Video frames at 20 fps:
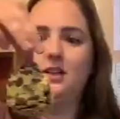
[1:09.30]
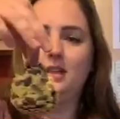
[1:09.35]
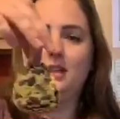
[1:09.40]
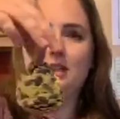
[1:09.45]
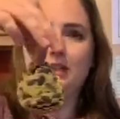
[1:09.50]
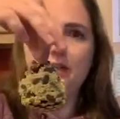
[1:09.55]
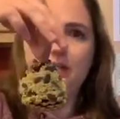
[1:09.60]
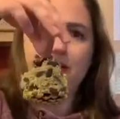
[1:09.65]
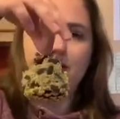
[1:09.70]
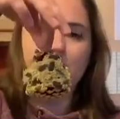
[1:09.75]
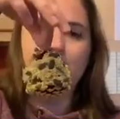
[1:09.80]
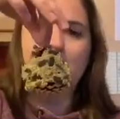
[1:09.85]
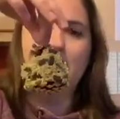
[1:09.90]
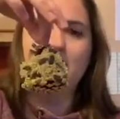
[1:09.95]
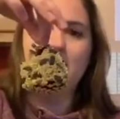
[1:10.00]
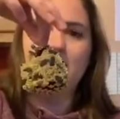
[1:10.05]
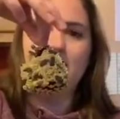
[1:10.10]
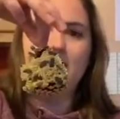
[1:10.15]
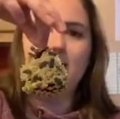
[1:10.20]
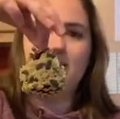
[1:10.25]
So here,
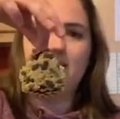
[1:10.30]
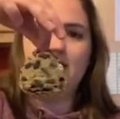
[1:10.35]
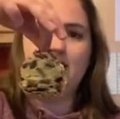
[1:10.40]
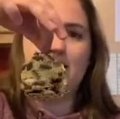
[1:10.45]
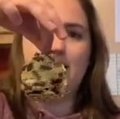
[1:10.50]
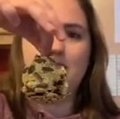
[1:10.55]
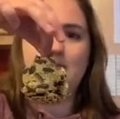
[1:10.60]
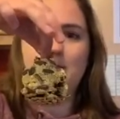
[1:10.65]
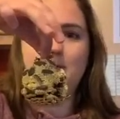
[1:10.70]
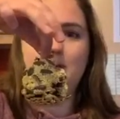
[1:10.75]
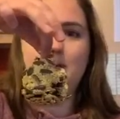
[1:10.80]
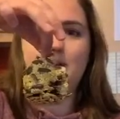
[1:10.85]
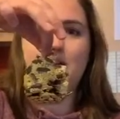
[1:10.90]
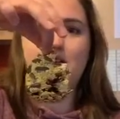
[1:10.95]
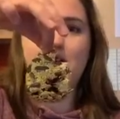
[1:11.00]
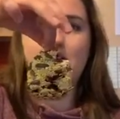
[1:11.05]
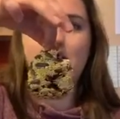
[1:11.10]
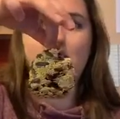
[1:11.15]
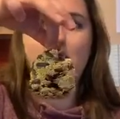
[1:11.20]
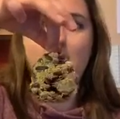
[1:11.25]
that's
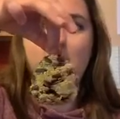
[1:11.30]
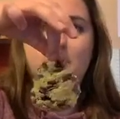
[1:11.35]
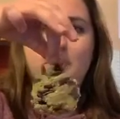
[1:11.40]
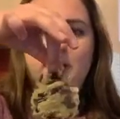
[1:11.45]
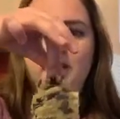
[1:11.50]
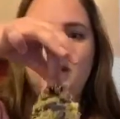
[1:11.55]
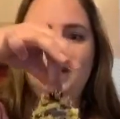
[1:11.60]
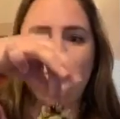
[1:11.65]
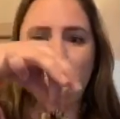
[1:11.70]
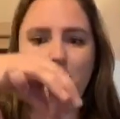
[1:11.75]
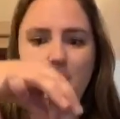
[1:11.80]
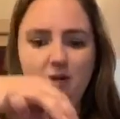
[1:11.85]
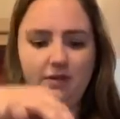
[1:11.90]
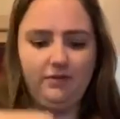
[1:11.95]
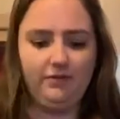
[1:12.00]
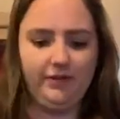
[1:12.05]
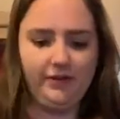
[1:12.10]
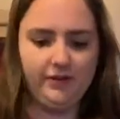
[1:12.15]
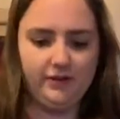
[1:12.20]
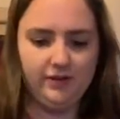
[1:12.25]
my completed bird
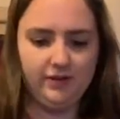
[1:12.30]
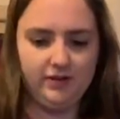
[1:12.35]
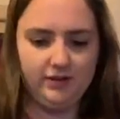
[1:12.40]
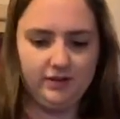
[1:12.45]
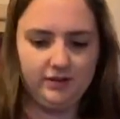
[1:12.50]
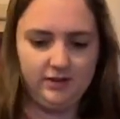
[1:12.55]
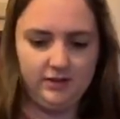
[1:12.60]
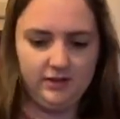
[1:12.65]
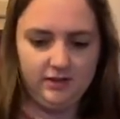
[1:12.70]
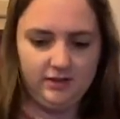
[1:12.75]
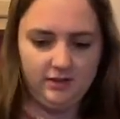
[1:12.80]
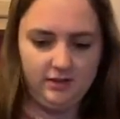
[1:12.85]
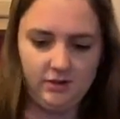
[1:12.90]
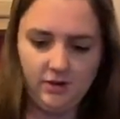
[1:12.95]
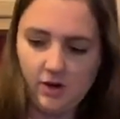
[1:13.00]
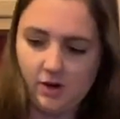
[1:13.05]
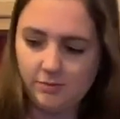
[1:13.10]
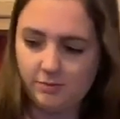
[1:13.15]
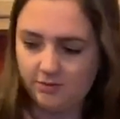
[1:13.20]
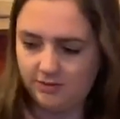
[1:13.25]
feeder, or
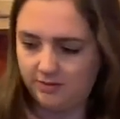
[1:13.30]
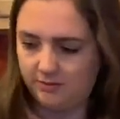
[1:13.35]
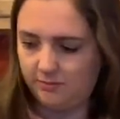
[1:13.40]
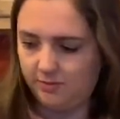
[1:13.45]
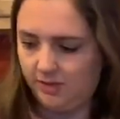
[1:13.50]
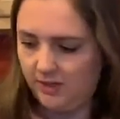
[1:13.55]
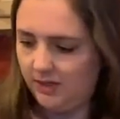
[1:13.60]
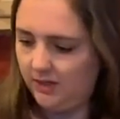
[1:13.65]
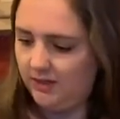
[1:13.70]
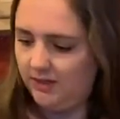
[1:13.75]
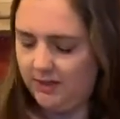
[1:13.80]
almost completed.